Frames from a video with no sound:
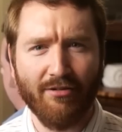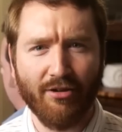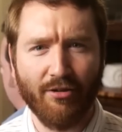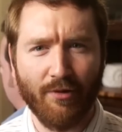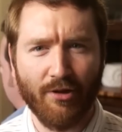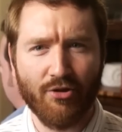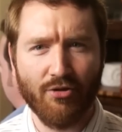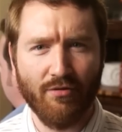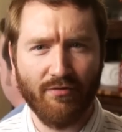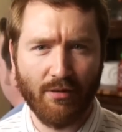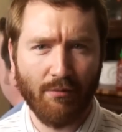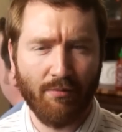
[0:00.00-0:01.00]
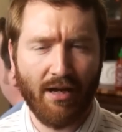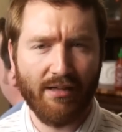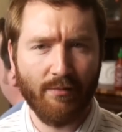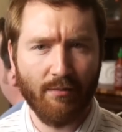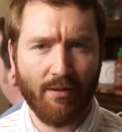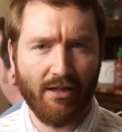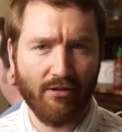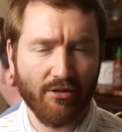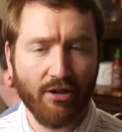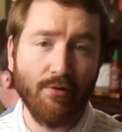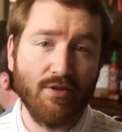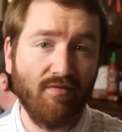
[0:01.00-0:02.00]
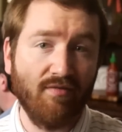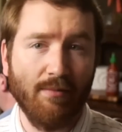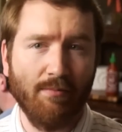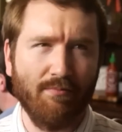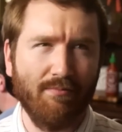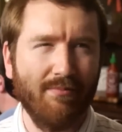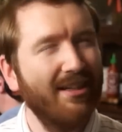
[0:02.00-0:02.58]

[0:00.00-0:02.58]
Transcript: you're going to want to shoot from the bottom of the pedal. You can always flip.